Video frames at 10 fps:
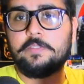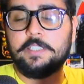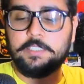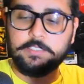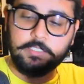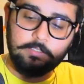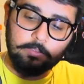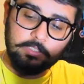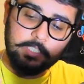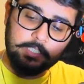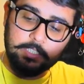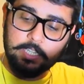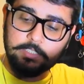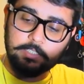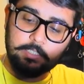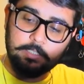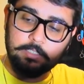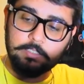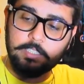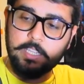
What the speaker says: Whereas this looks like a classical